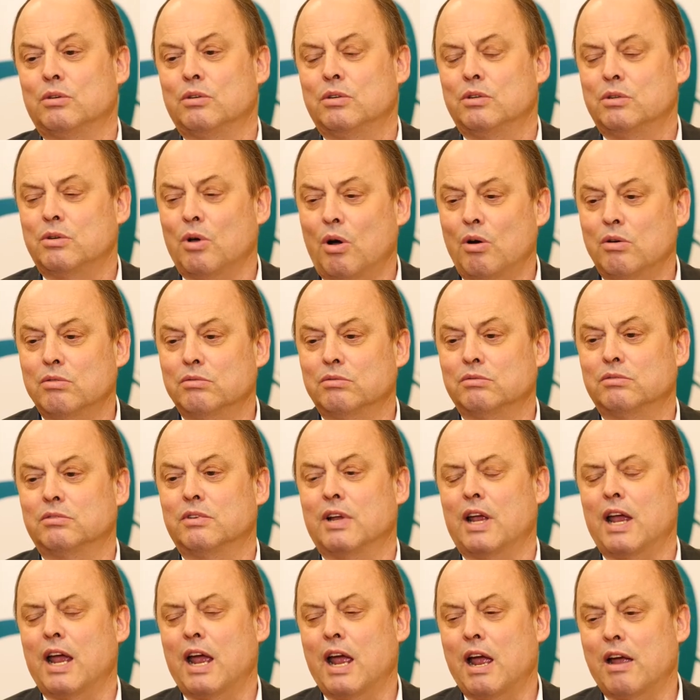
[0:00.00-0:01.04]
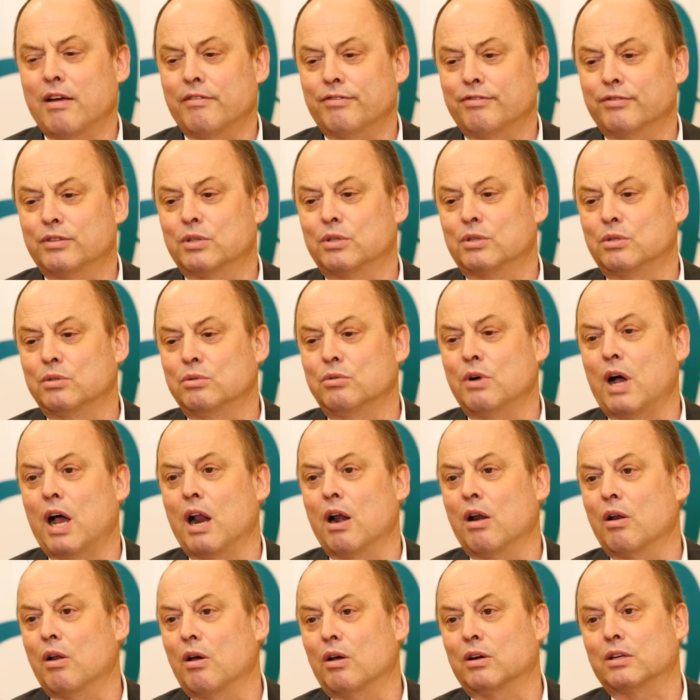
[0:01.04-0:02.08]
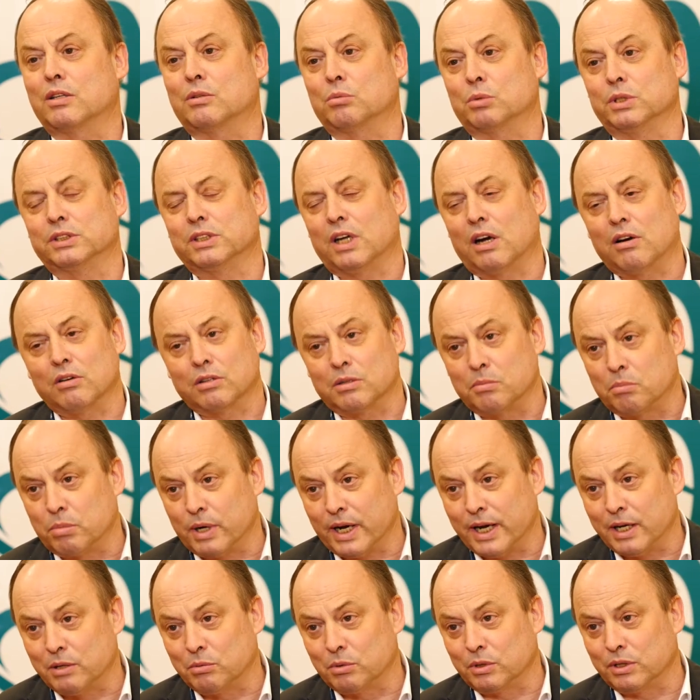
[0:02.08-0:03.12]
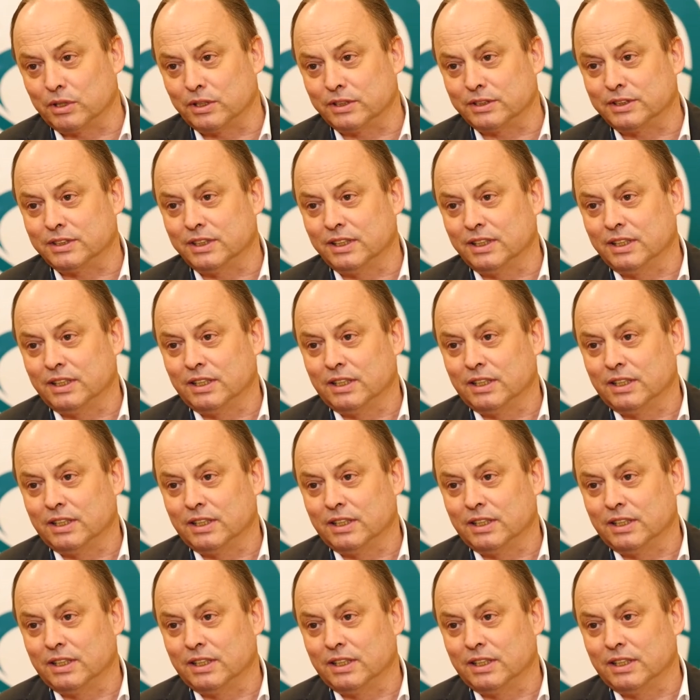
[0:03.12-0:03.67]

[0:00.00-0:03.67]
don't have to do a lot with how the brain works.